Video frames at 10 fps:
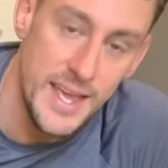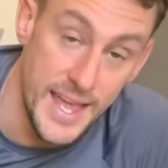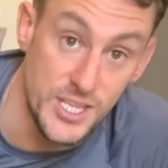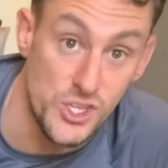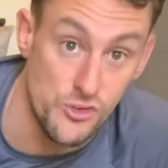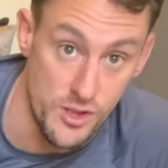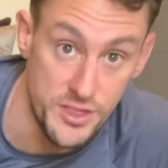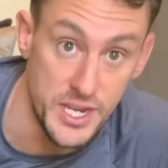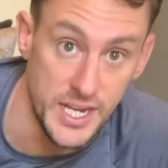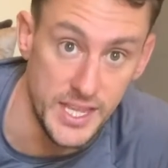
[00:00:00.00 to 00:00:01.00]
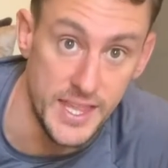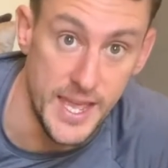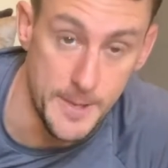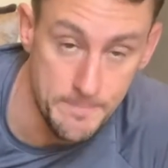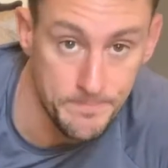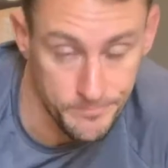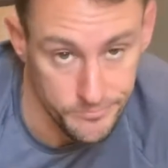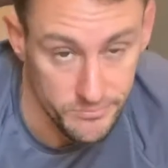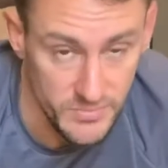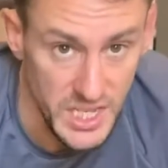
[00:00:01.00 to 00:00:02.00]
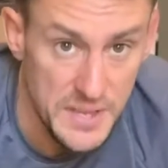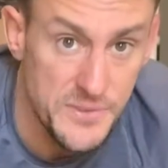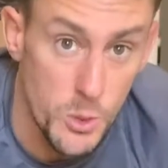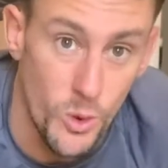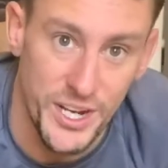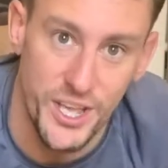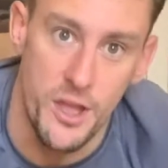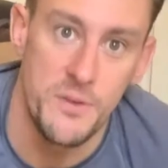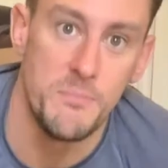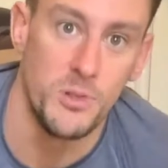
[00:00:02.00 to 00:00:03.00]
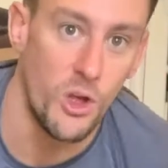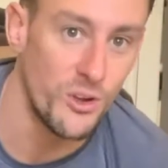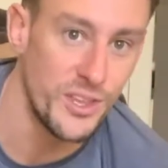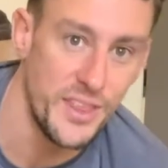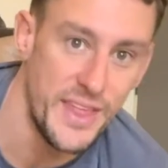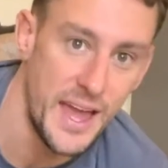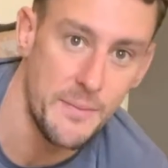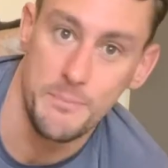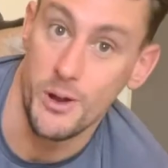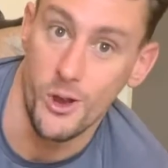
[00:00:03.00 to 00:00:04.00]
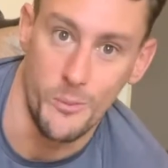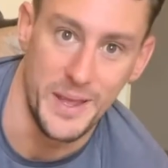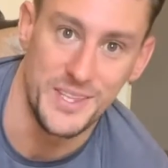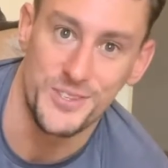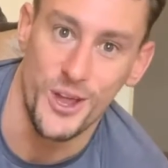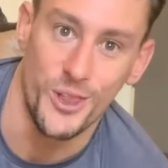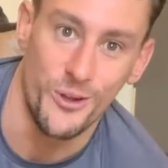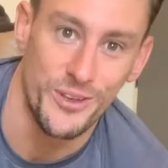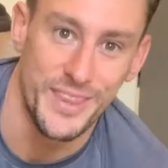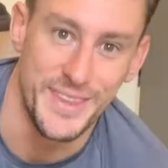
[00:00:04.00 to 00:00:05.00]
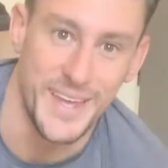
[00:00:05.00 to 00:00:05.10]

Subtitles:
and strengthening in there. If you want to go longer than that, by all means, go longer than